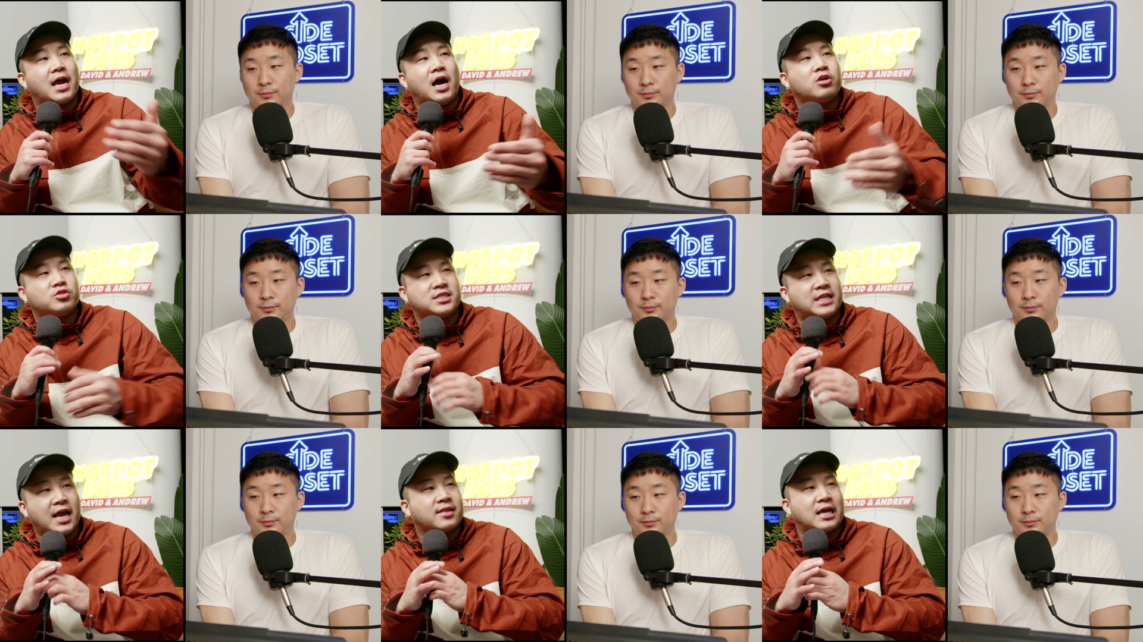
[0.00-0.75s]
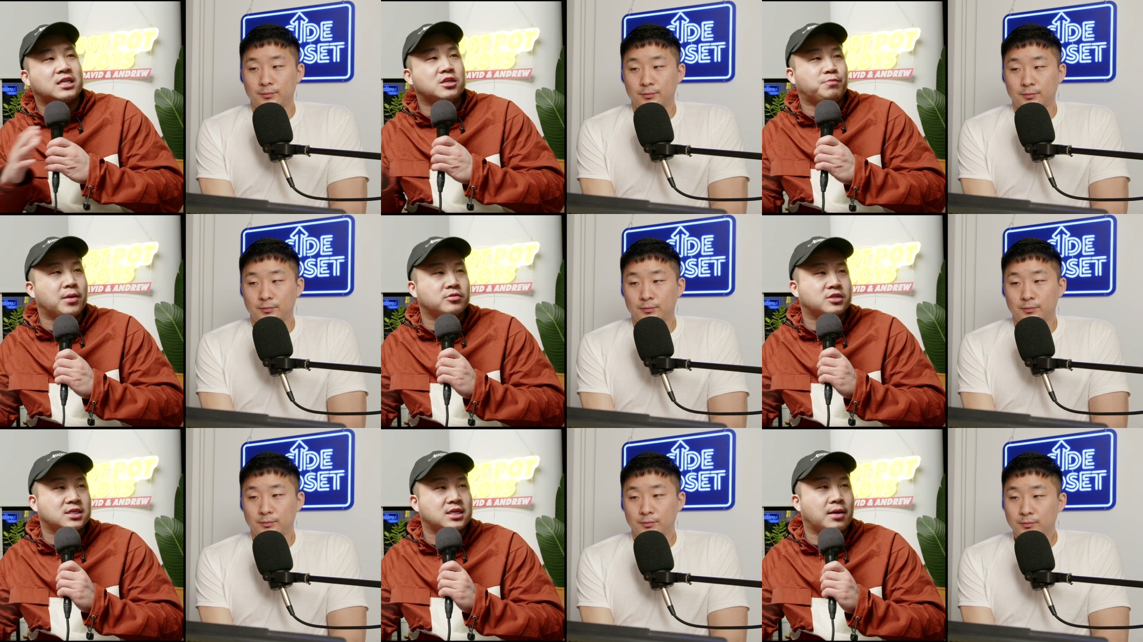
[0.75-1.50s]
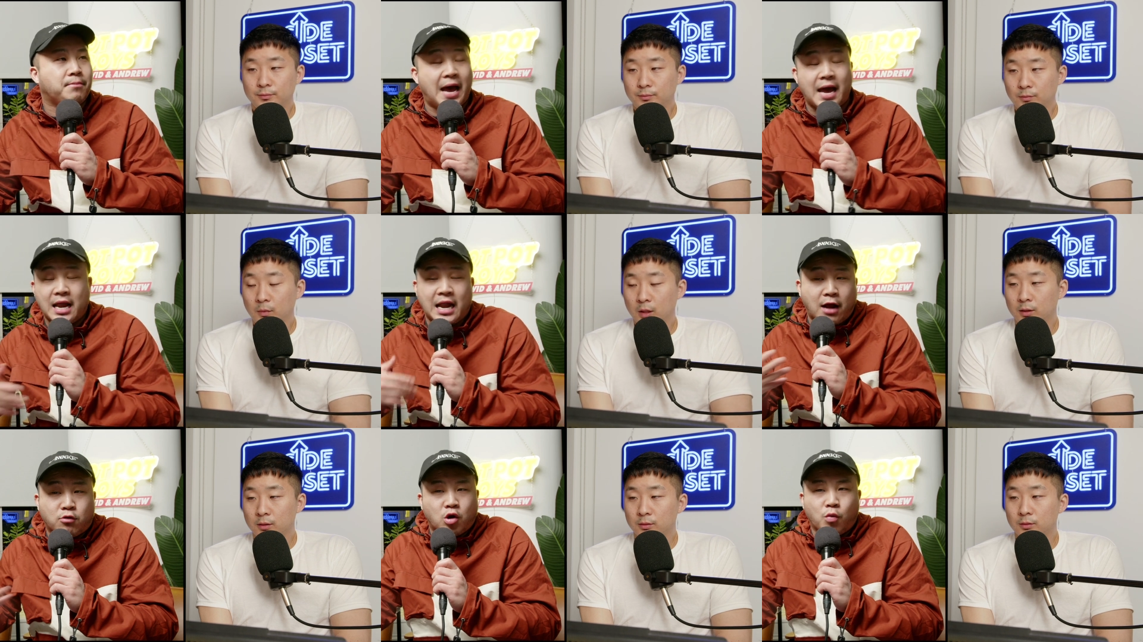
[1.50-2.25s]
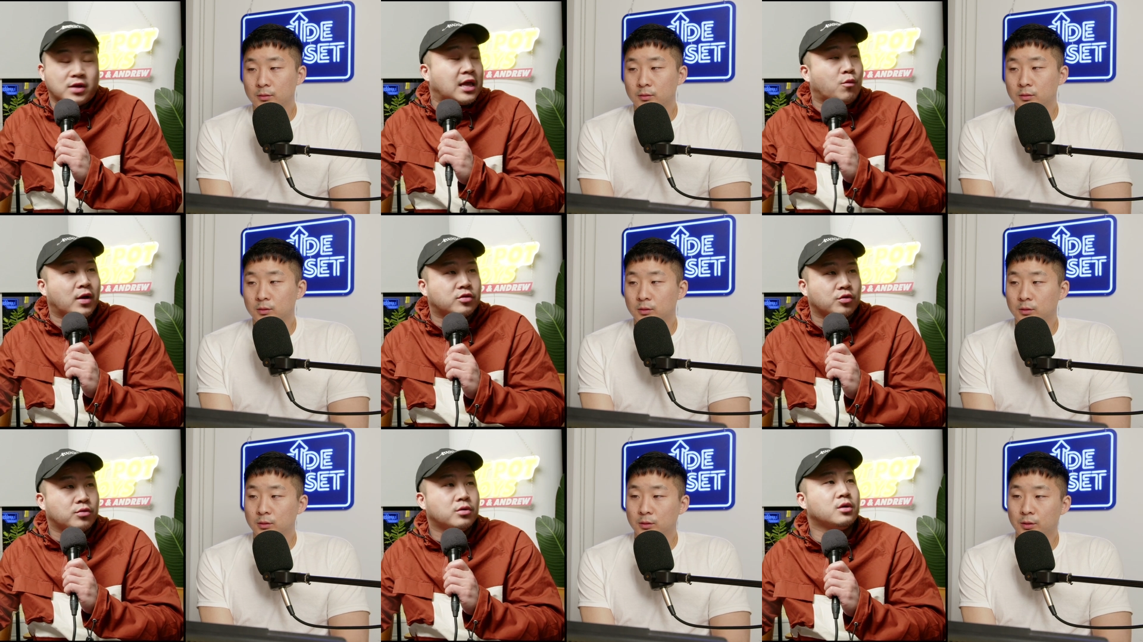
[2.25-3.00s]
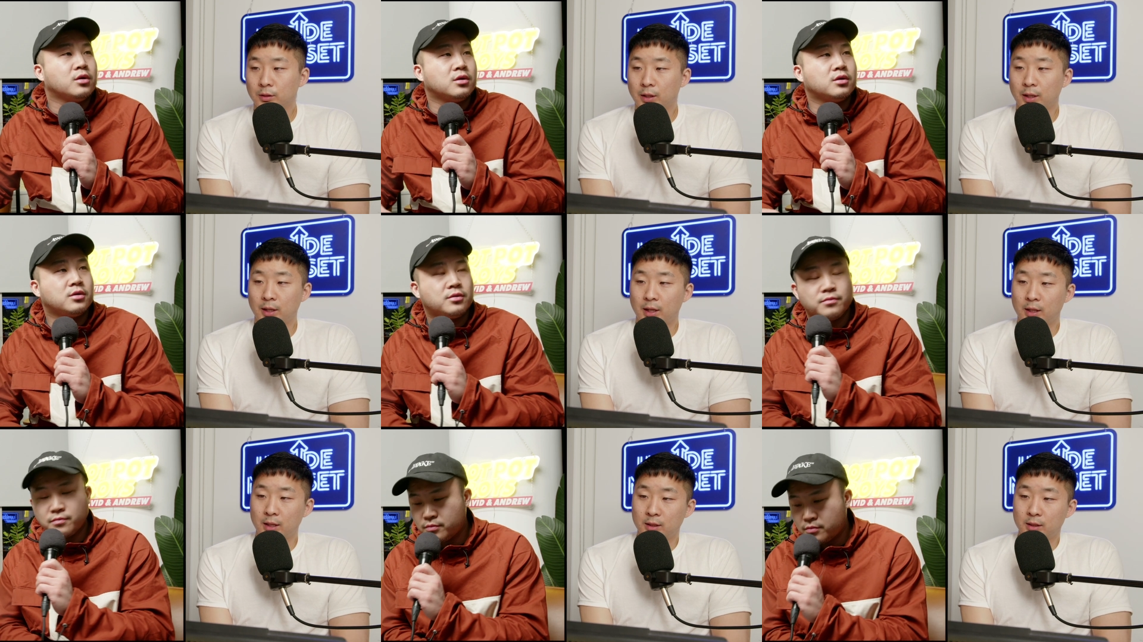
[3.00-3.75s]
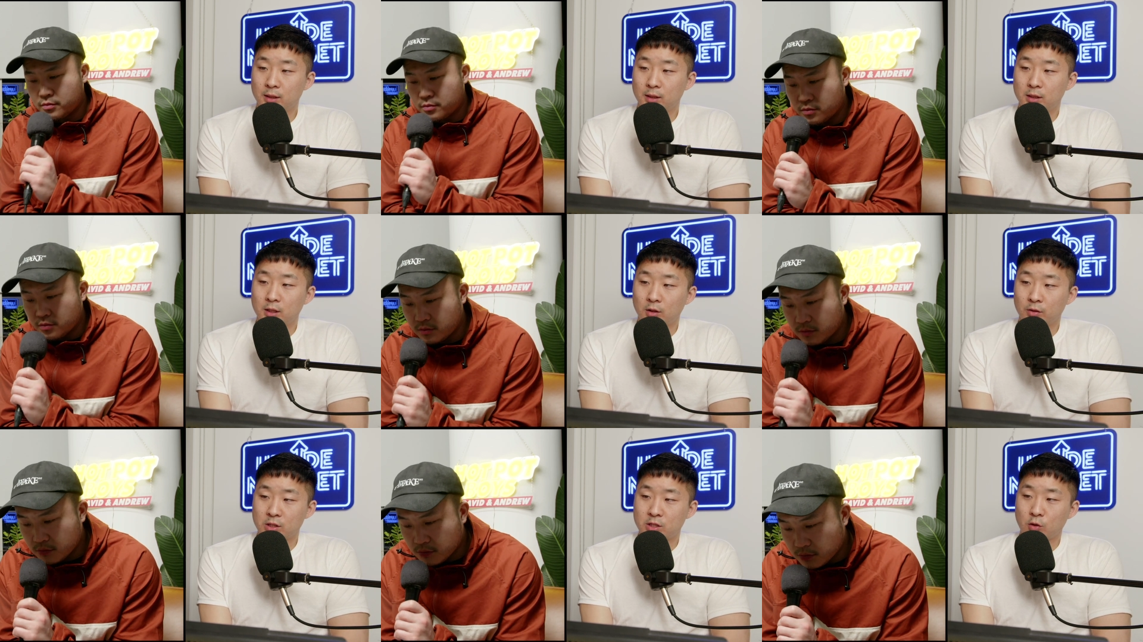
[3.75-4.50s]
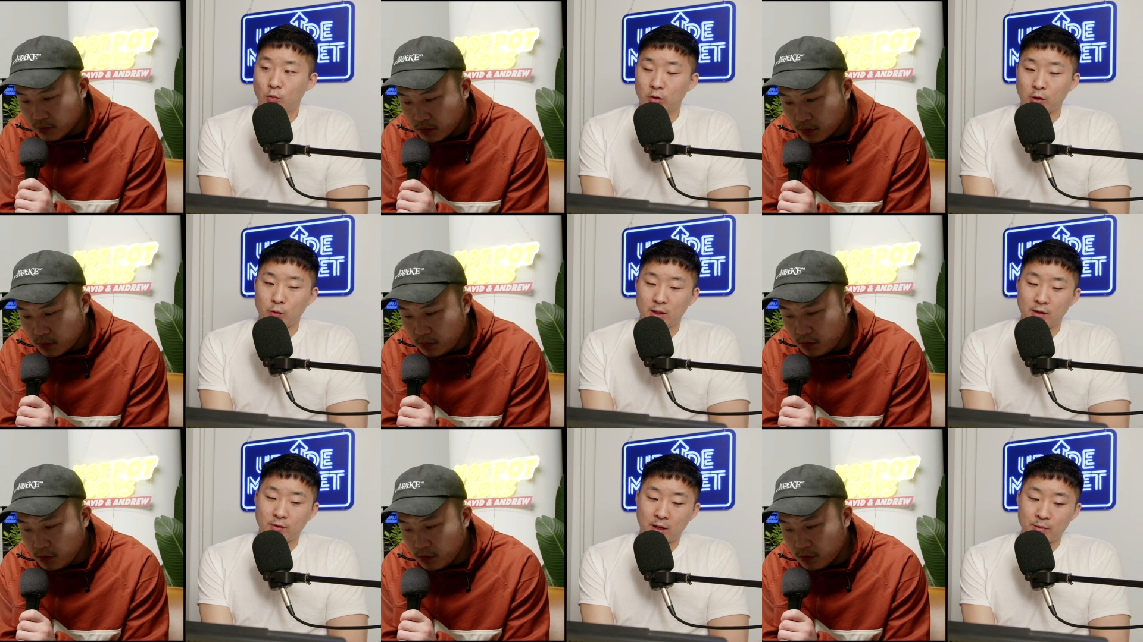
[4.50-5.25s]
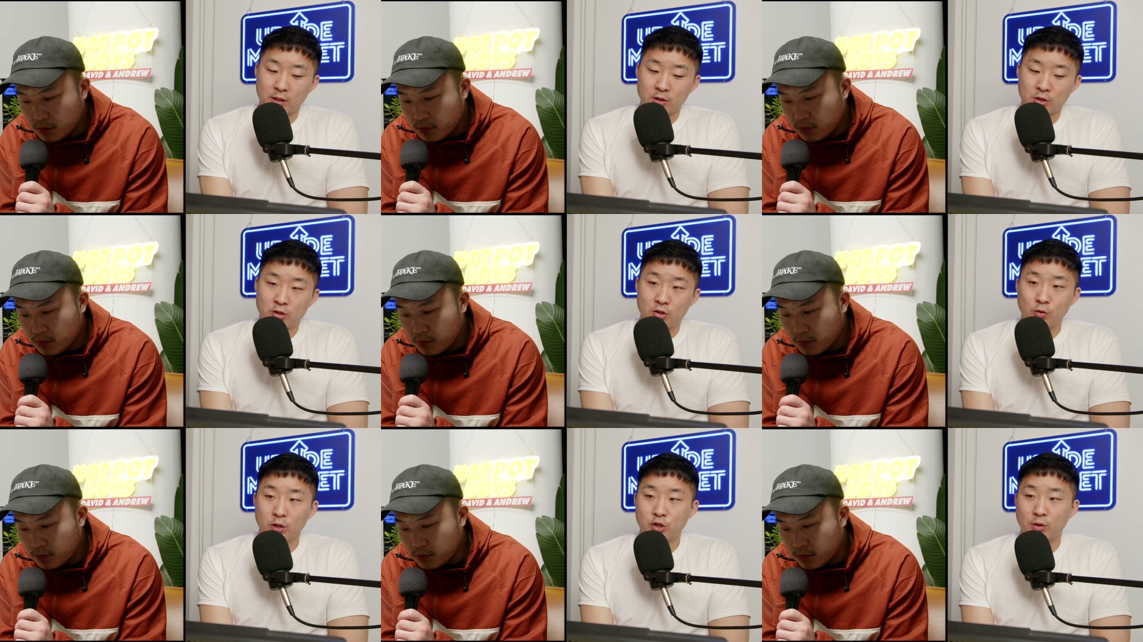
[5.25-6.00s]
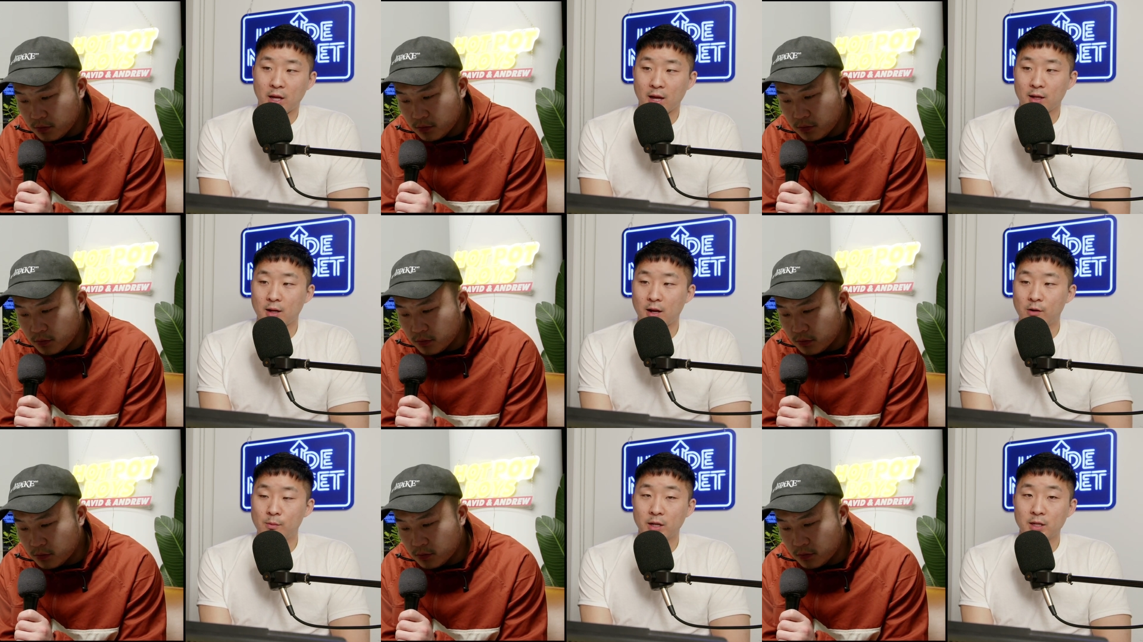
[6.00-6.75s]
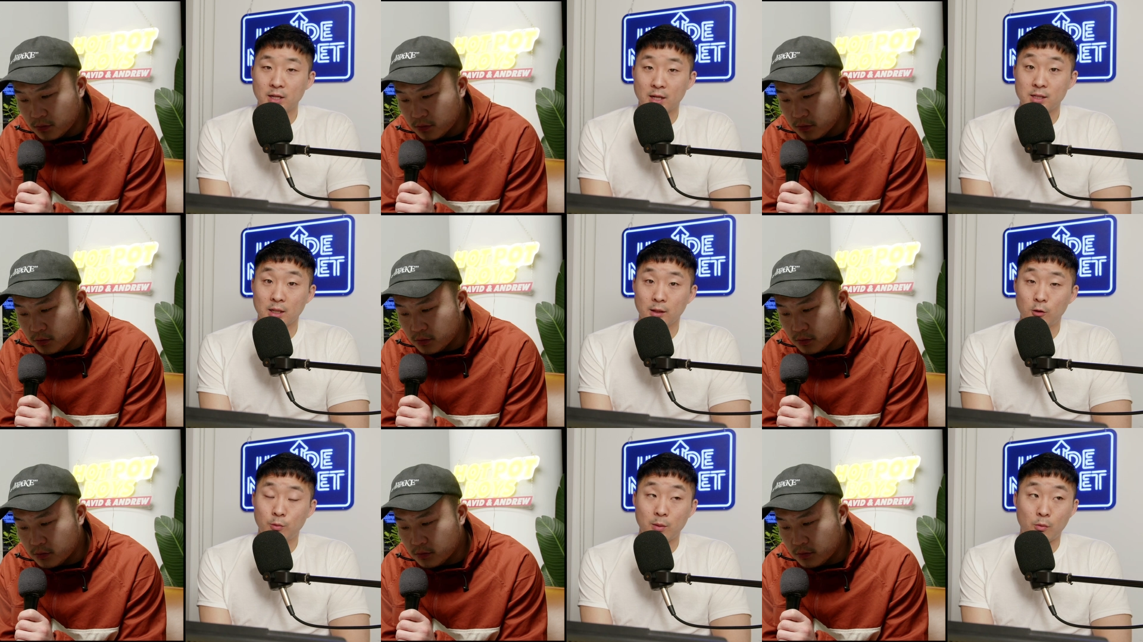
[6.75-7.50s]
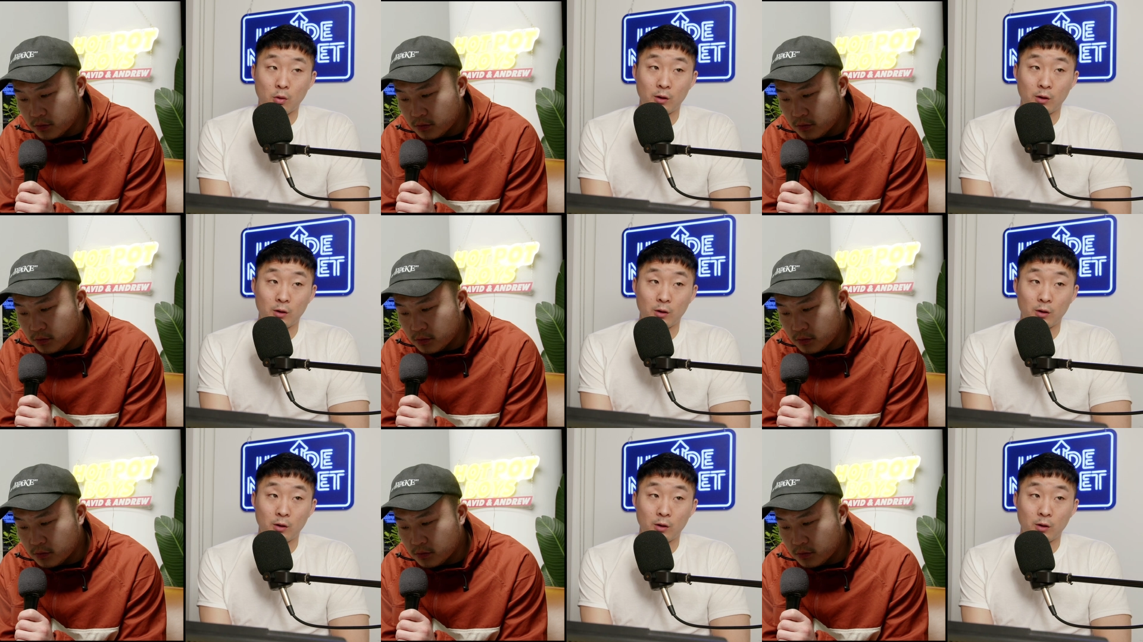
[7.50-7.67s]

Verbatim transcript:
Speaker 1: understand, like, these people just in a bad,
Speaker 2: and I don't know what they went through. Yeah, and, and, you know, this is the world that we live in. I mean, just do what you can. Everybody does a little bit more.